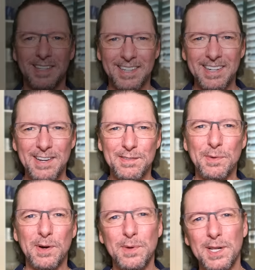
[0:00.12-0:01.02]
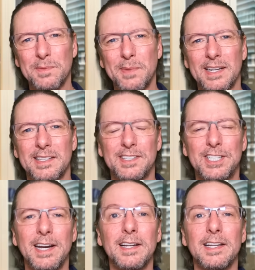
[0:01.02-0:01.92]
G'day everyone, welcome back to the
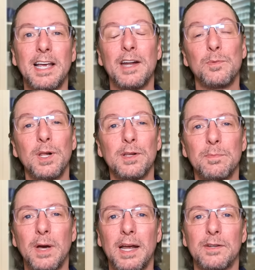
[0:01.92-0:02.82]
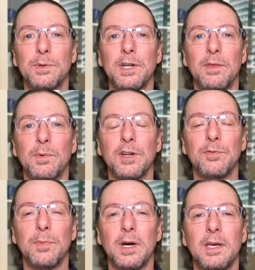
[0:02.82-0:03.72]
channel and welcome back to another one
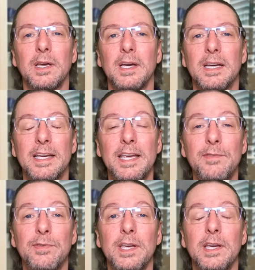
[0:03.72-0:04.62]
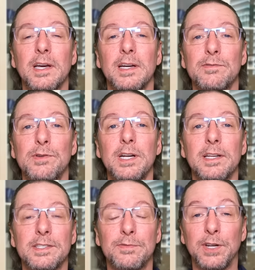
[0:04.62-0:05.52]
of my EV
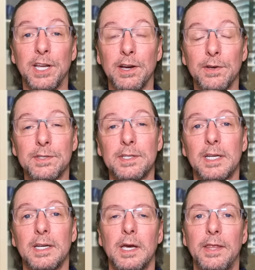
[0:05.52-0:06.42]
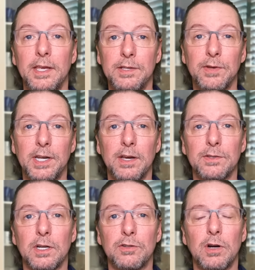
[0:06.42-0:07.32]
realist videos. In these
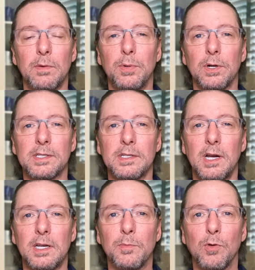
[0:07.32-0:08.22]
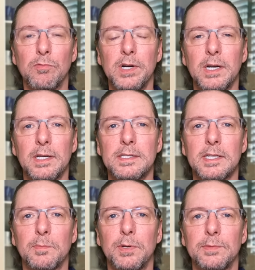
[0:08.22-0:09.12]
videos I try and put a slightly more
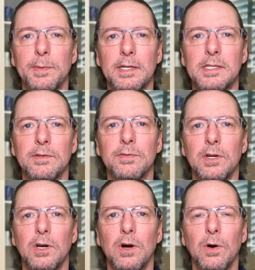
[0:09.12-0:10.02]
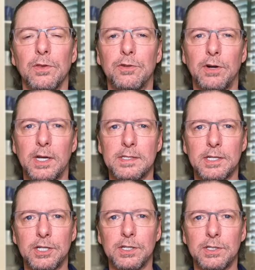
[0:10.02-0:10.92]
realistic perspective on the
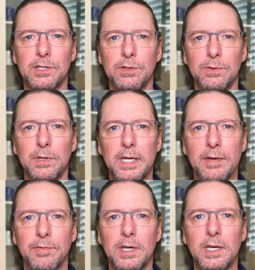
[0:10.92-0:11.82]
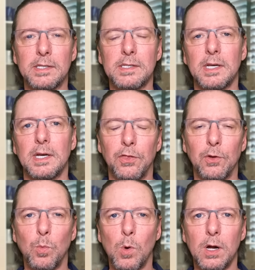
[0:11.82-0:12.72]
transition to EVs than
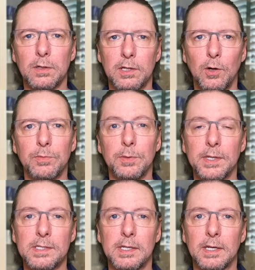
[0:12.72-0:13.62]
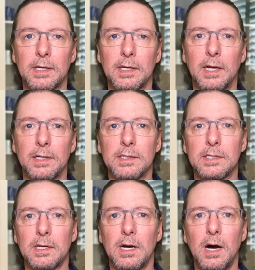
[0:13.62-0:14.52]
the wildly optimistic
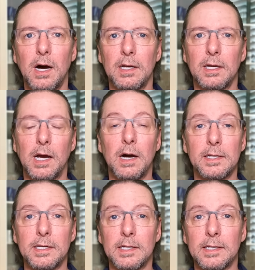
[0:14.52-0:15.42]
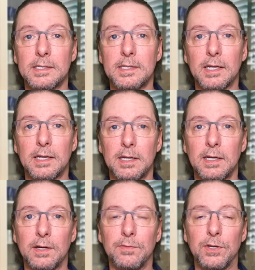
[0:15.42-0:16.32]
and highly idealistic
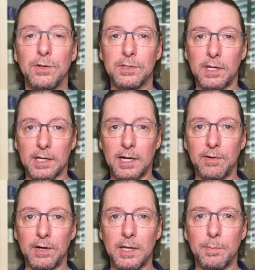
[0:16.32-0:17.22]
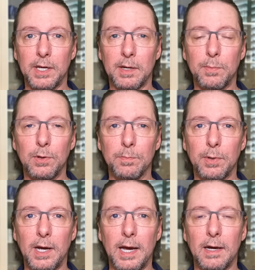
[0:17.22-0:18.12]
views that are currently being put
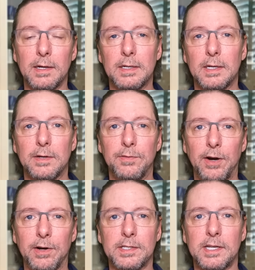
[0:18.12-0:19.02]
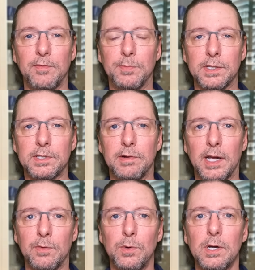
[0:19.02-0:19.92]
by our various governments
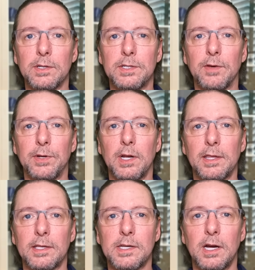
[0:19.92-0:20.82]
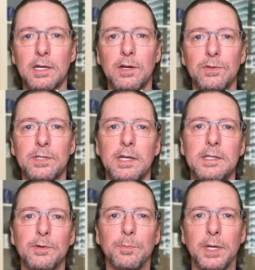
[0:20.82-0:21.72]
around the world. So if you like this kind of
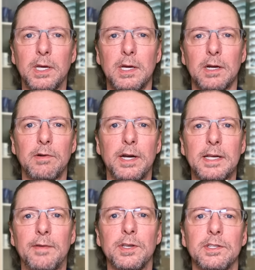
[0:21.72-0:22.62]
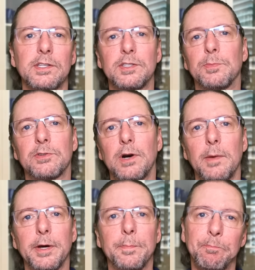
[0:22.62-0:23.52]
content, it would be great to have you as a subscriber.